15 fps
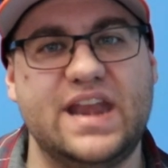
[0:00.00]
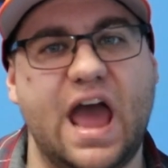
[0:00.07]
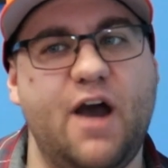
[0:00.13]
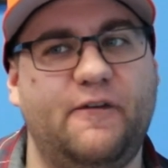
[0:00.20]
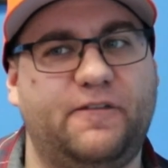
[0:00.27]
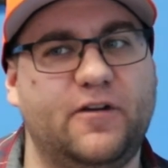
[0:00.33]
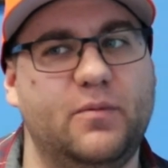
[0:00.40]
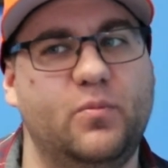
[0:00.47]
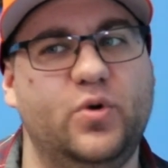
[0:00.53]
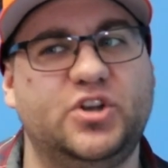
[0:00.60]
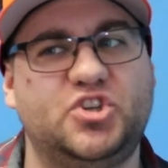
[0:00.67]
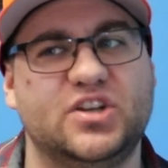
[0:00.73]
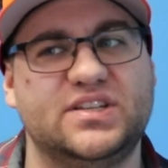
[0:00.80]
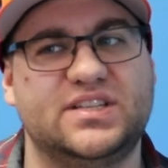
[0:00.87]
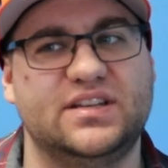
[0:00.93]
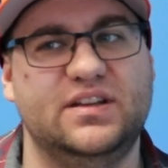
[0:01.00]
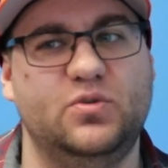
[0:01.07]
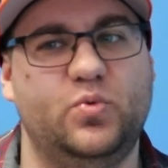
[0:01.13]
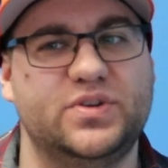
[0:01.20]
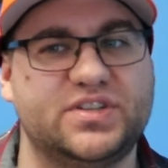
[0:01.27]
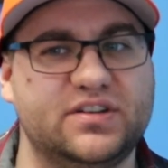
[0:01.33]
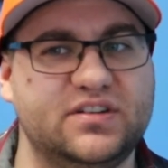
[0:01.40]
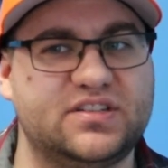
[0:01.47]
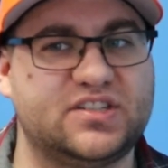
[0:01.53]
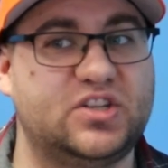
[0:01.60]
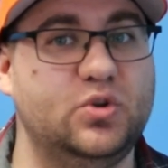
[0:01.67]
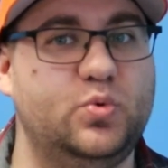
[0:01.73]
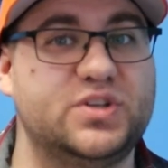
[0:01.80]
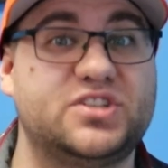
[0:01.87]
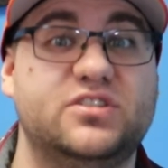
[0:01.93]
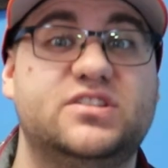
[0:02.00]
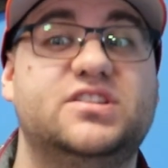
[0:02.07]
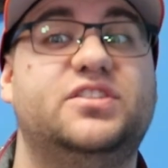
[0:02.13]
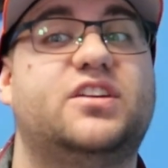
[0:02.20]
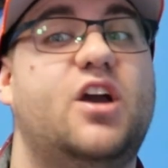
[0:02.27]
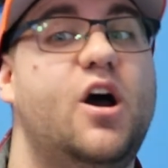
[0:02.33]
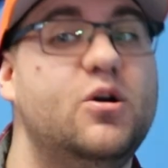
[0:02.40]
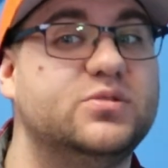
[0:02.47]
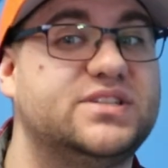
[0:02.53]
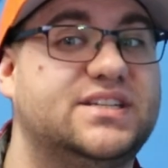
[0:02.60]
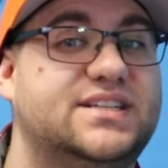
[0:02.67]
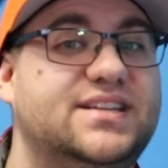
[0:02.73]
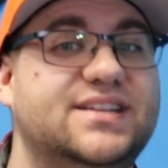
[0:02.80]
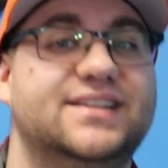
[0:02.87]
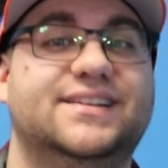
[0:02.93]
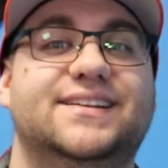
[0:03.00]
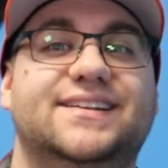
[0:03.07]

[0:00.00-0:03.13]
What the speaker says: now from witches and wizards to Wizards of the Coast.